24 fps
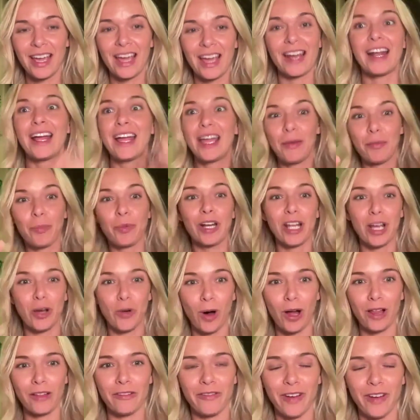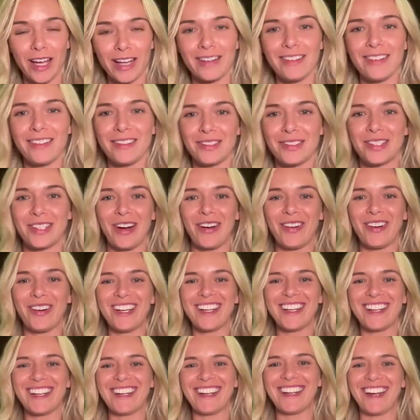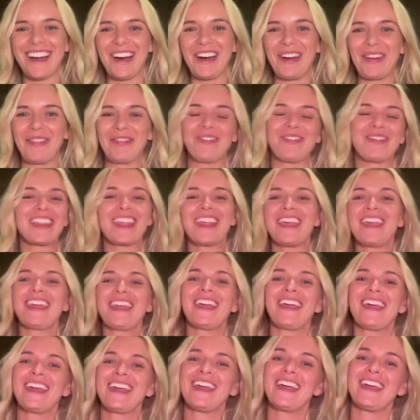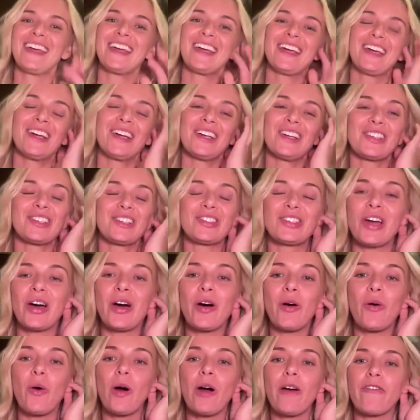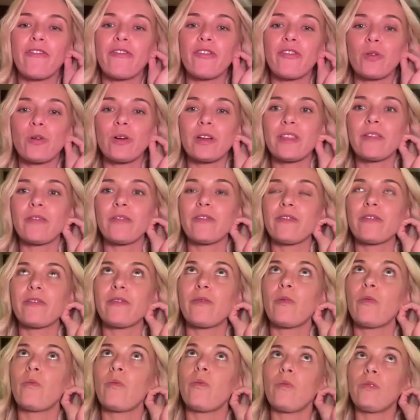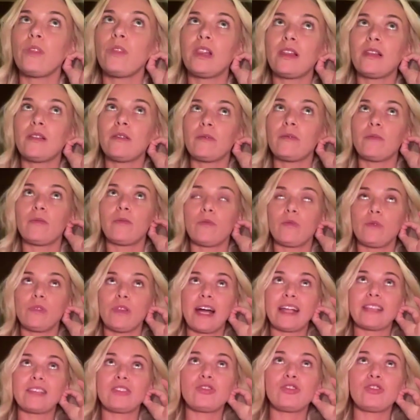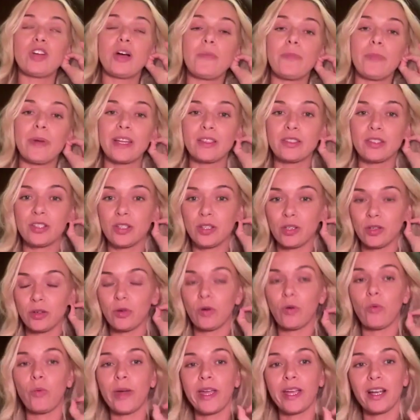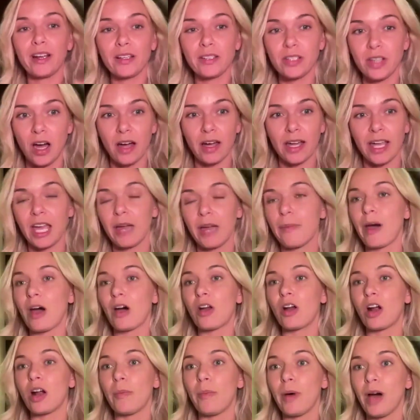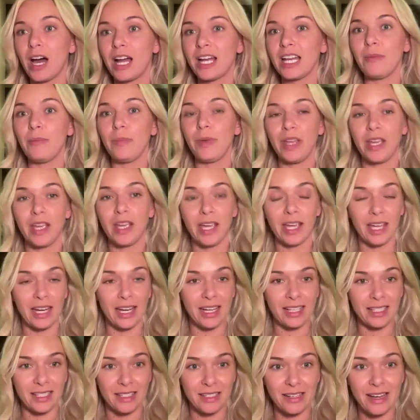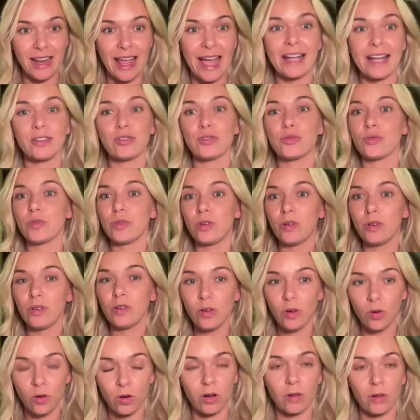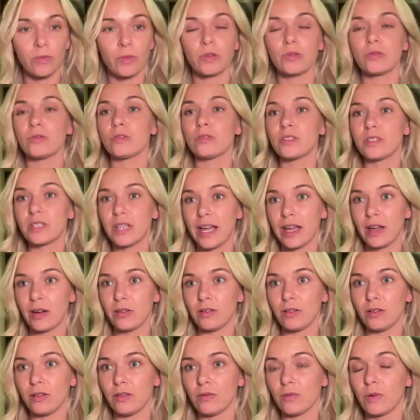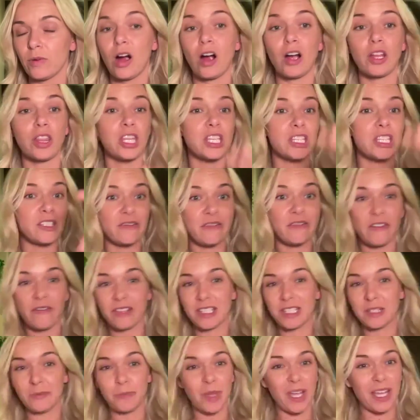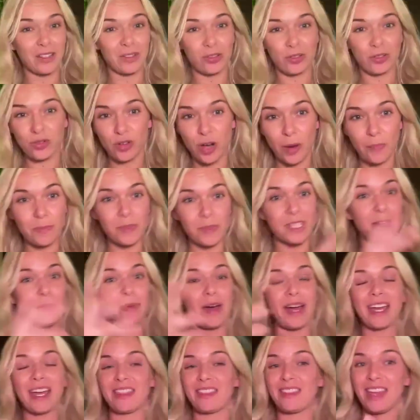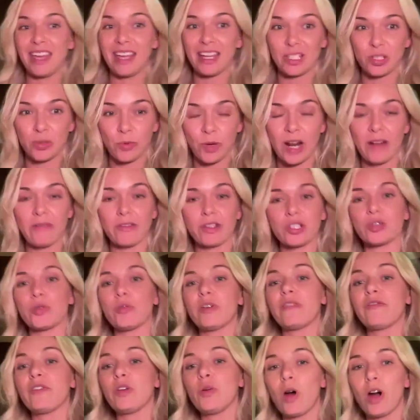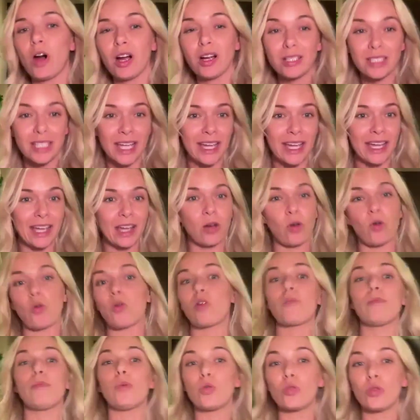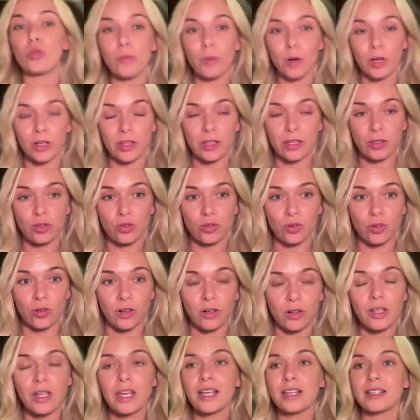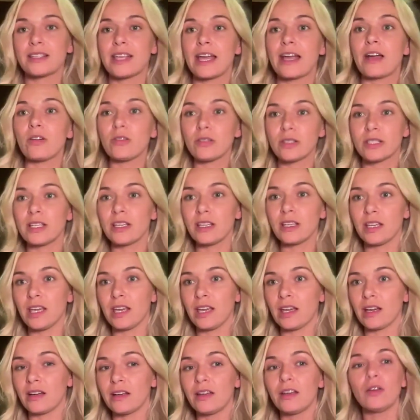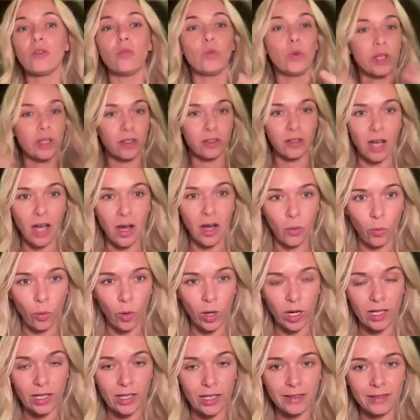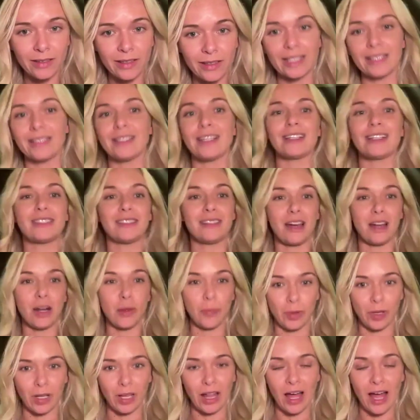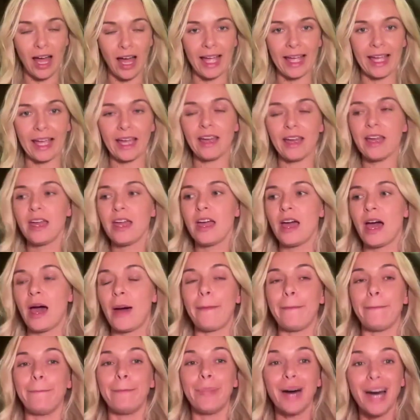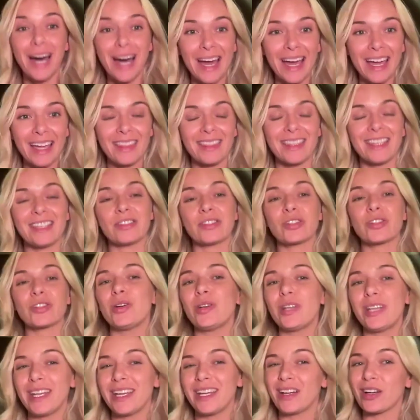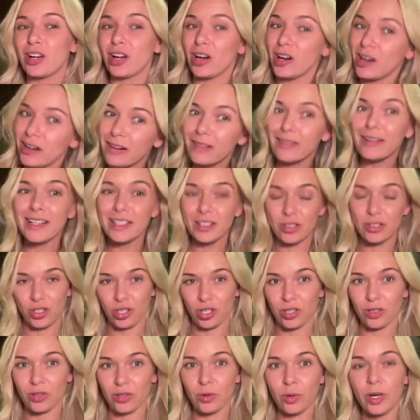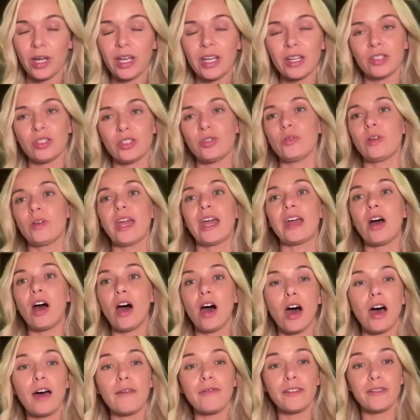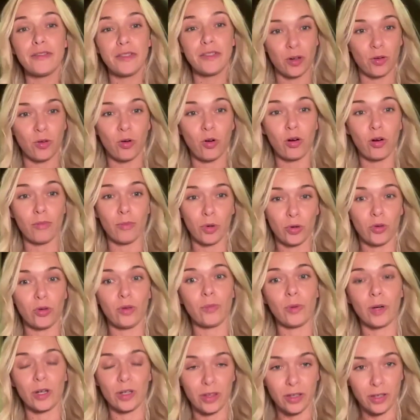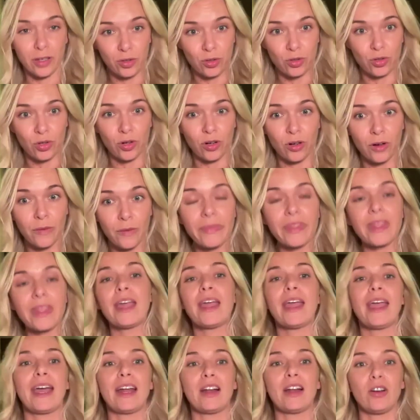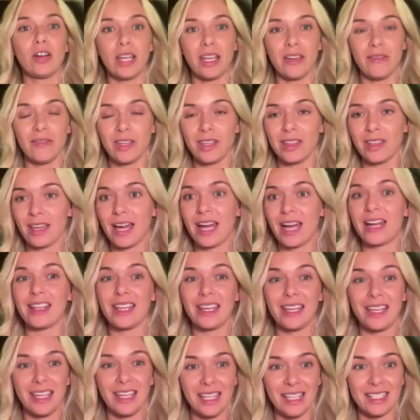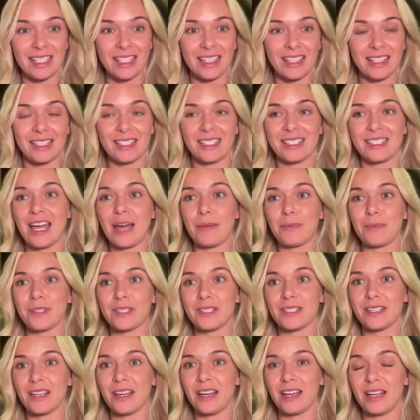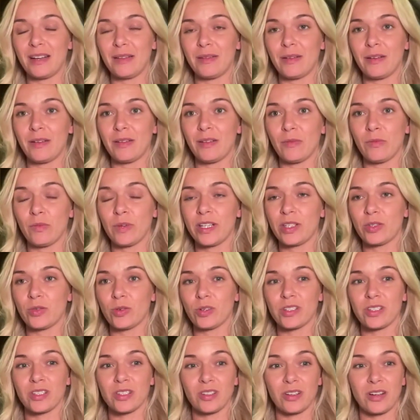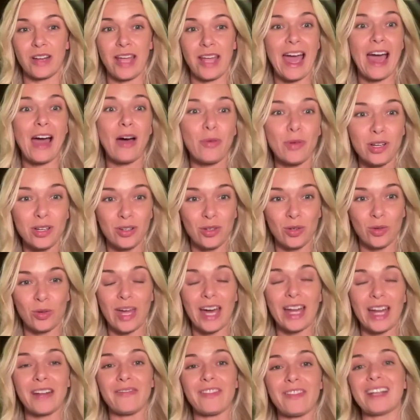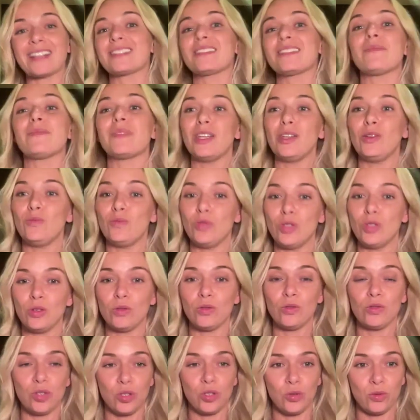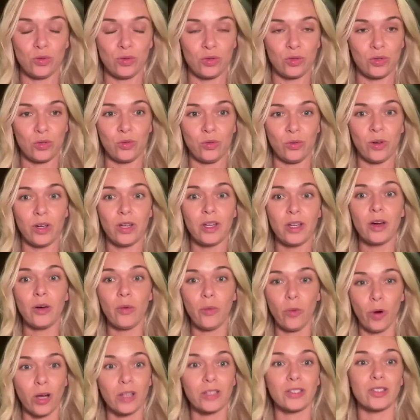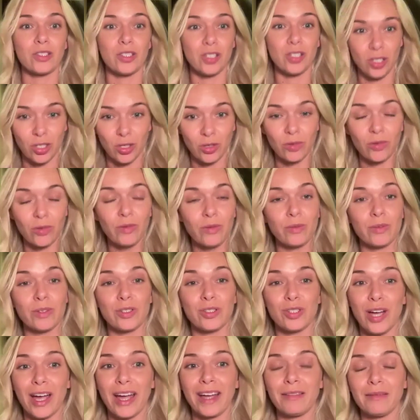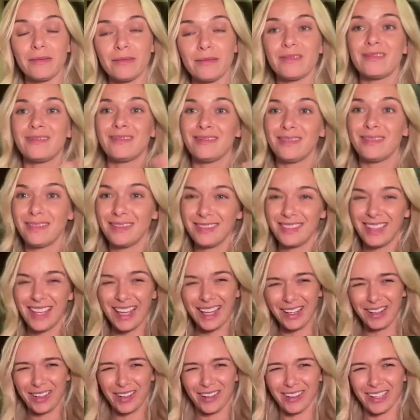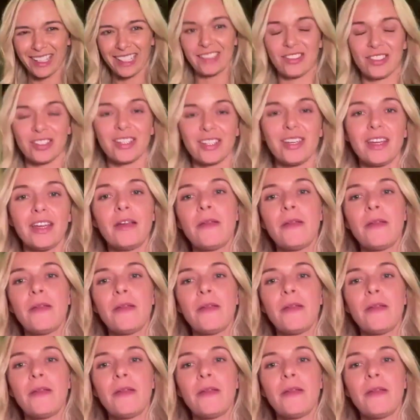And I am pretty qualified. So, um, so for let's jump into, we are talking about our body being in its natural hormonal cycle, regardless of if it's being disrupted by things or whatever. So if you are taking a hormonal birth control, cycle syncing will not work. It does not apply. But this could encourage you to get off of your hormonal birth control. And I'll give you the kind of the keys and the steps and resources on how to do that if that's something you do choose to want to do, which I encourage.